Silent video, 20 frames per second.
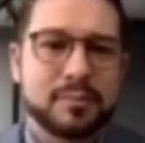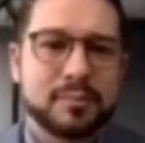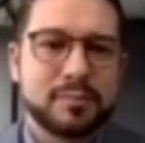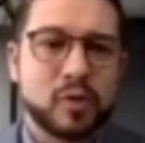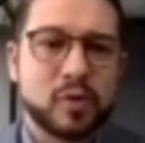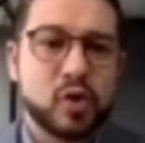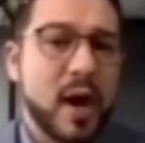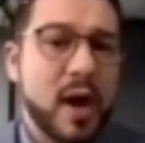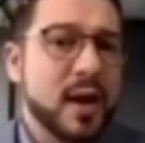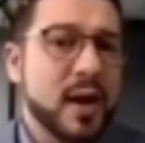
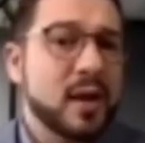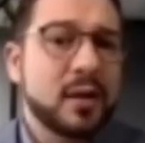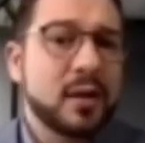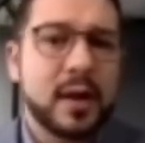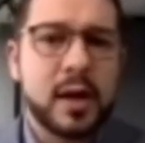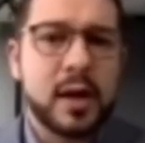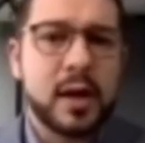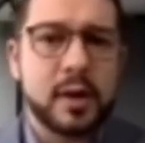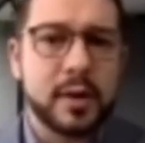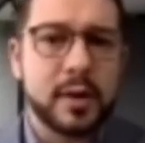Try again
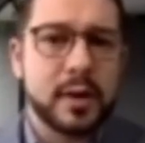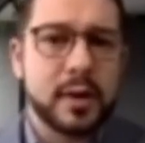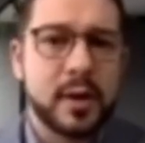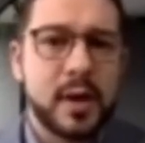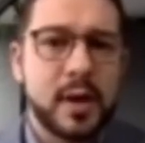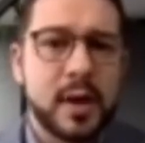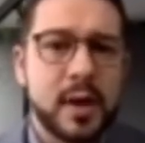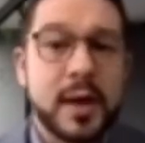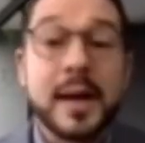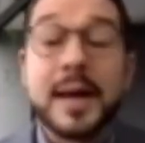later.
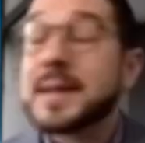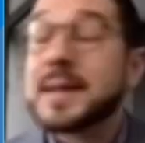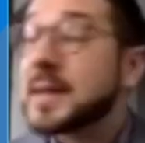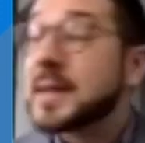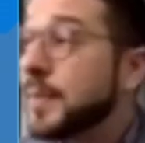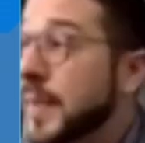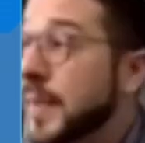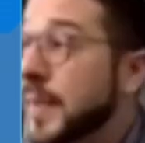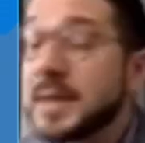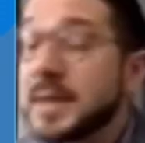It's
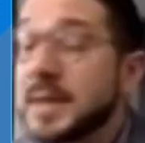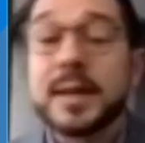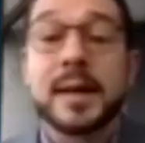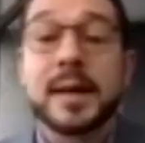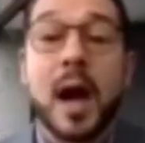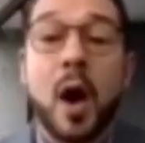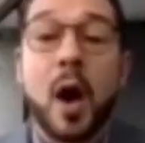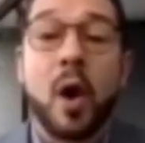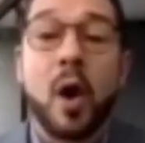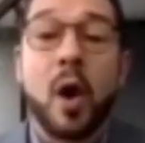amazing
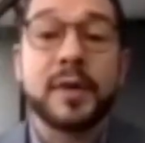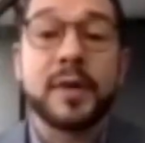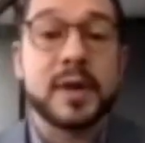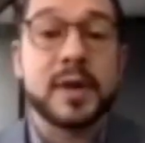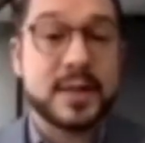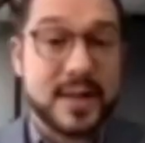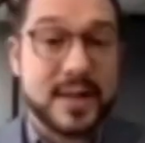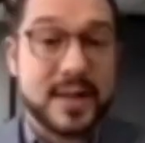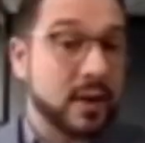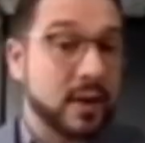how often a
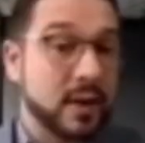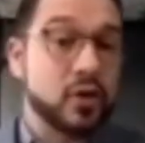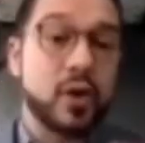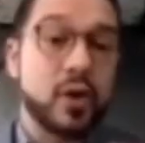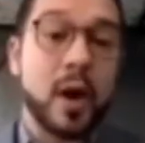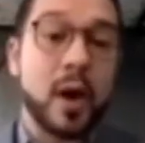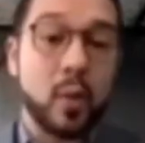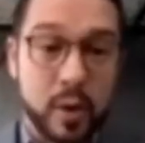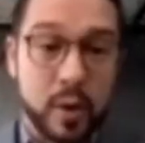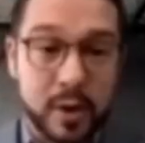second
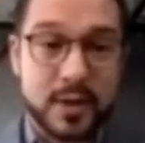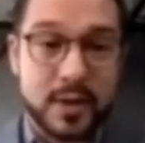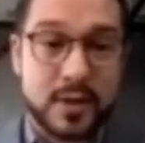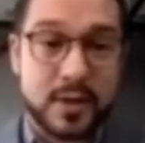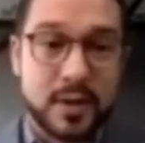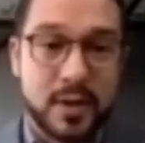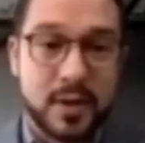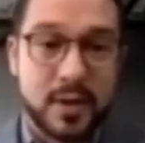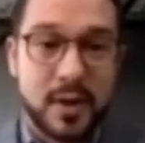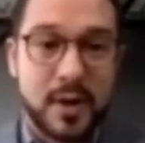try works.
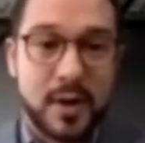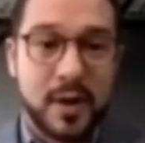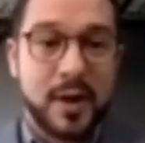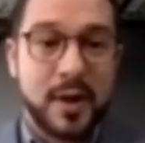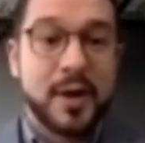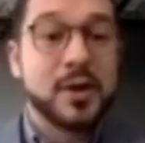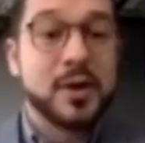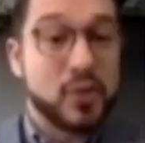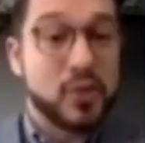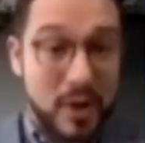
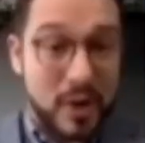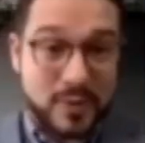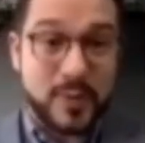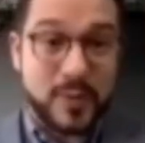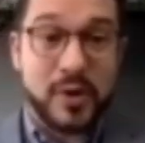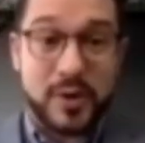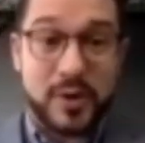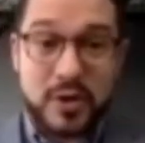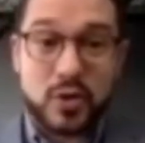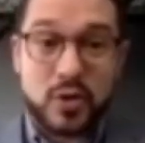Trust me
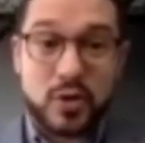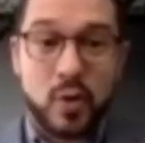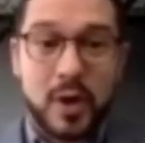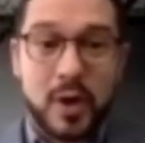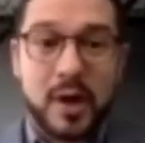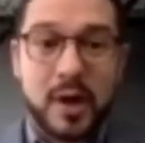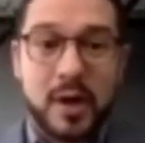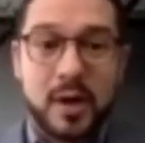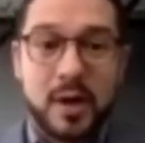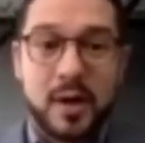on this
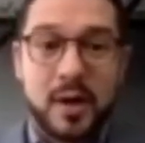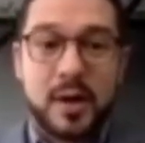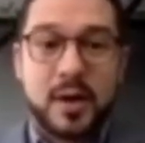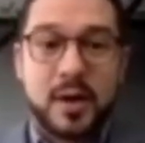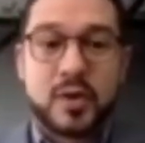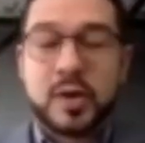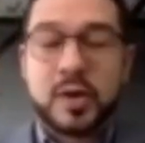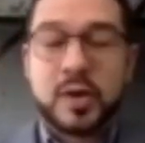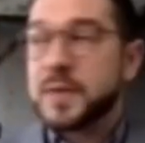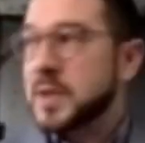one.
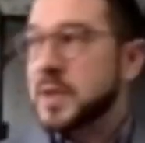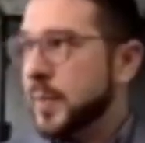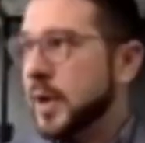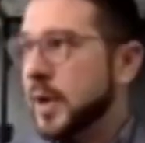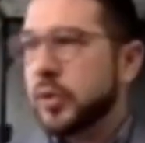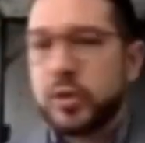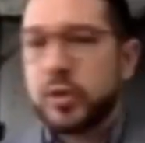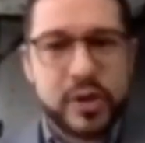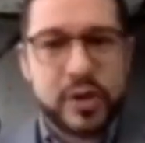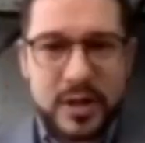So if somebody
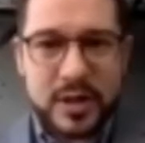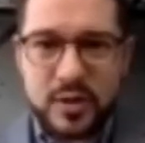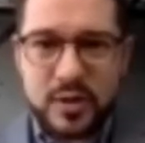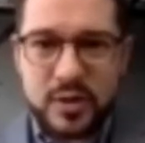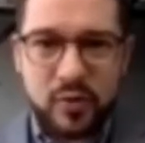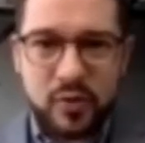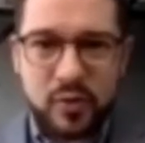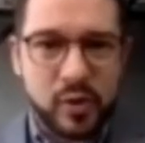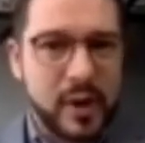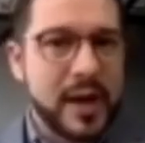rejects
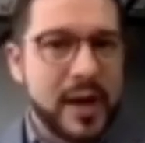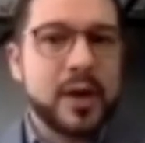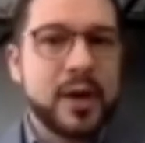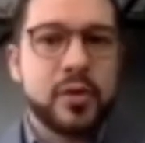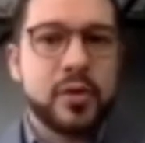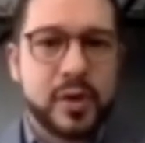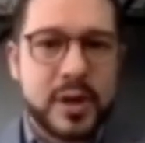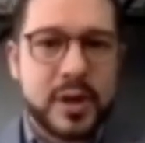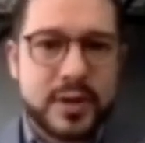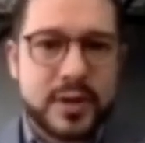you for any
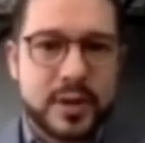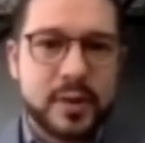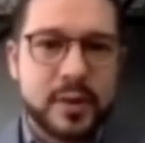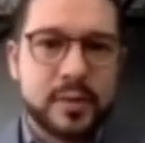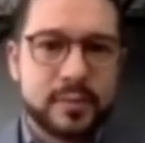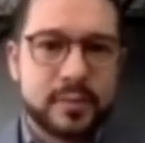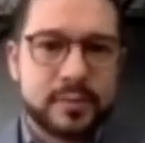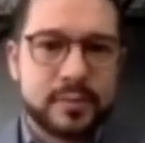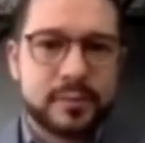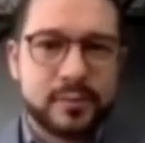
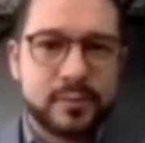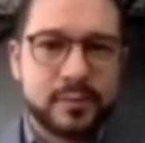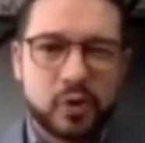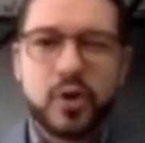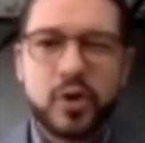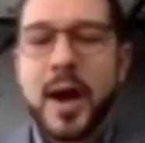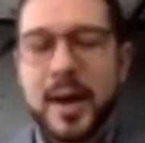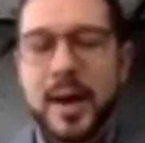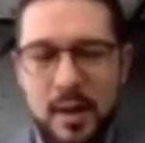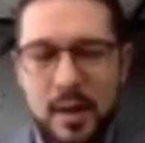reason,
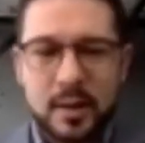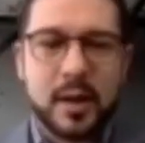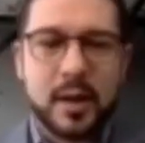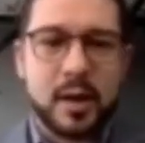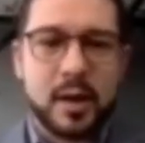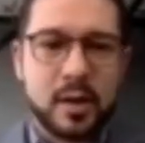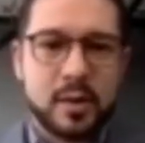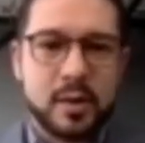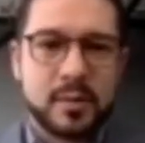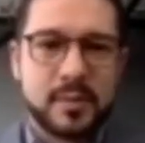try again
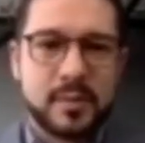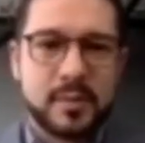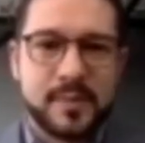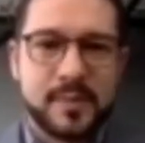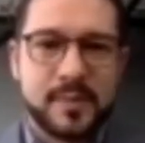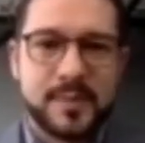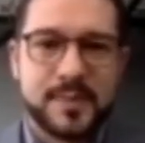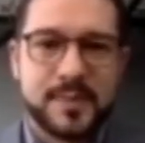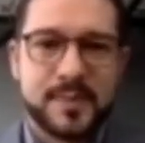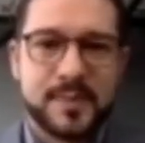later.
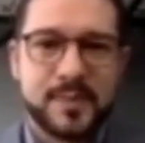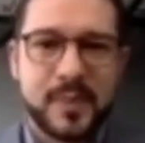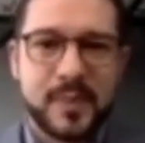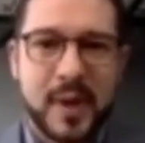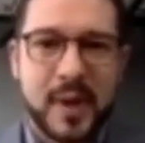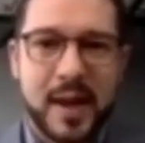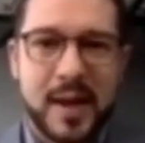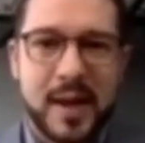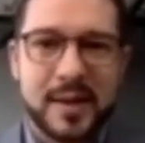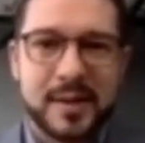
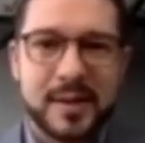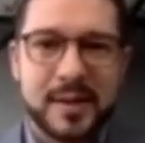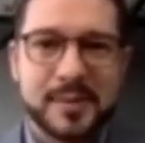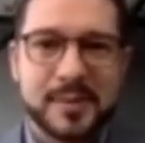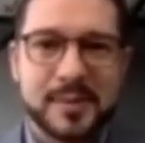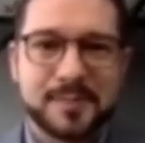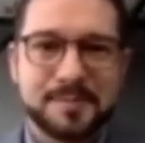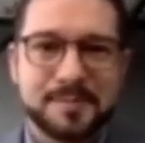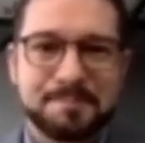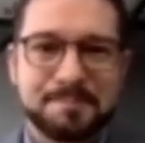And
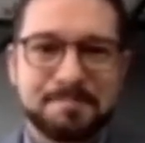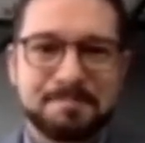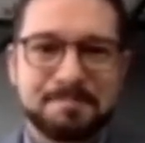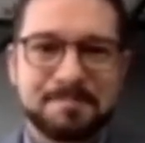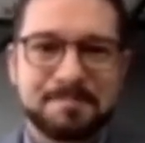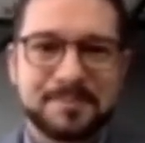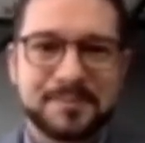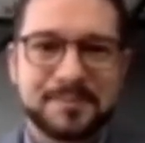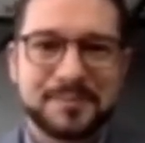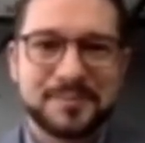
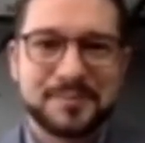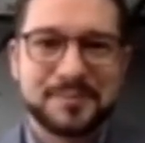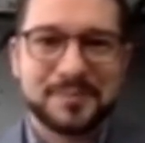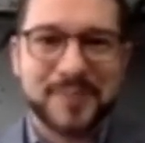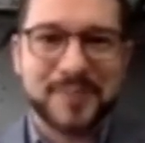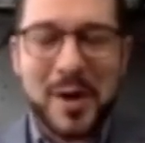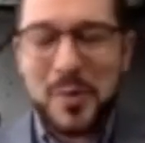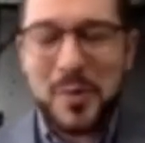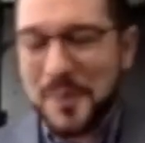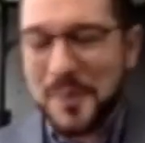now,